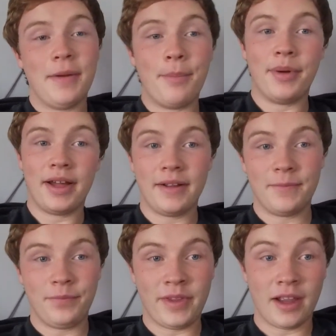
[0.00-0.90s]

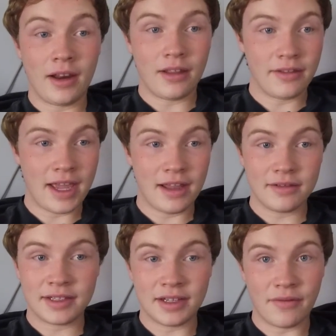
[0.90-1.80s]
But they got all
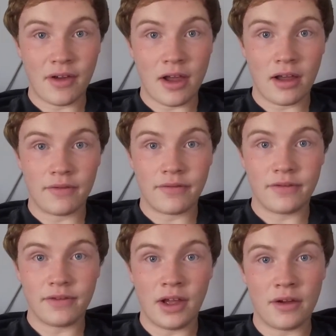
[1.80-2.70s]
that stuff
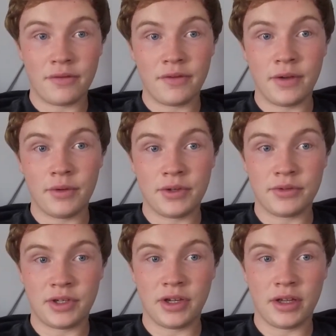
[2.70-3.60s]
off of it, which
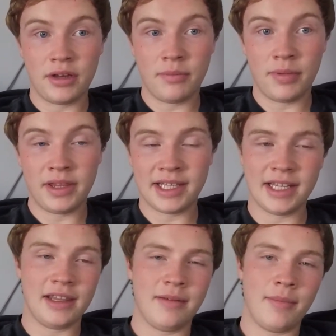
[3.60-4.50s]
was good. But they
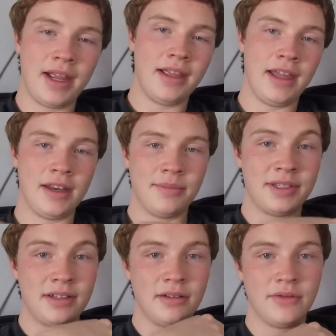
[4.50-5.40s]
said they might end up
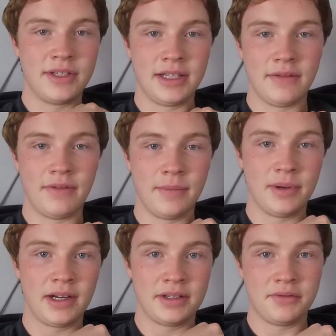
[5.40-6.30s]
still losing the
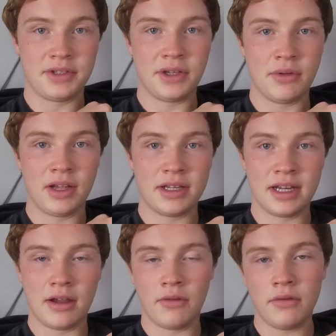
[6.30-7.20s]
flipper because it was so cut
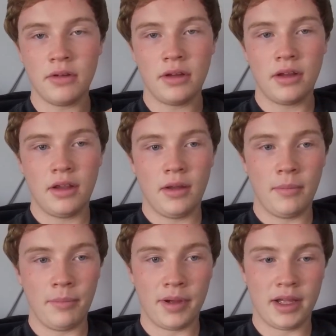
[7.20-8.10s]
down.
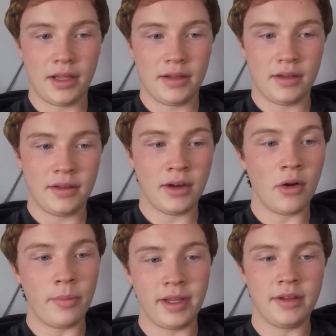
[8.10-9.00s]
But
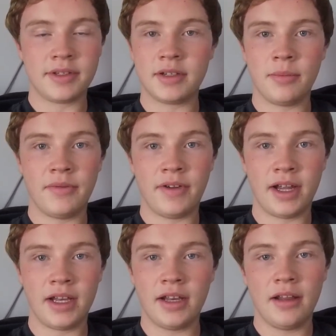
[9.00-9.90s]
they're hoping it'd still be
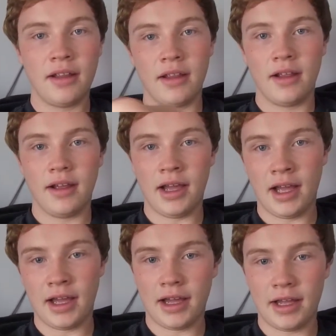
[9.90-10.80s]
fine.
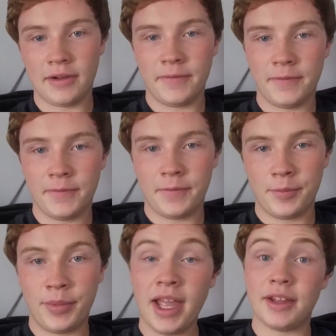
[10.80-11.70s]
But
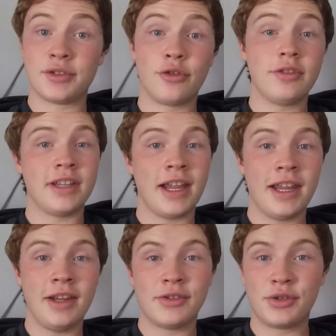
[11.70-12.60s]
yeah, turtle
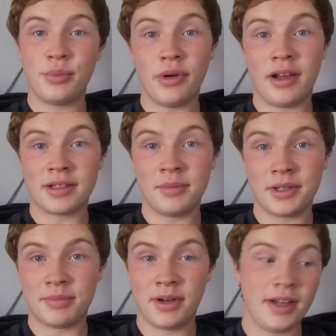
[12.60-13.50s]
tagging, super awesome
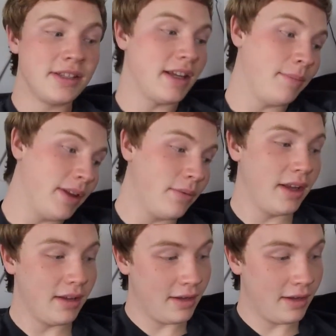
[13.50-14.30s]
experience. By the way,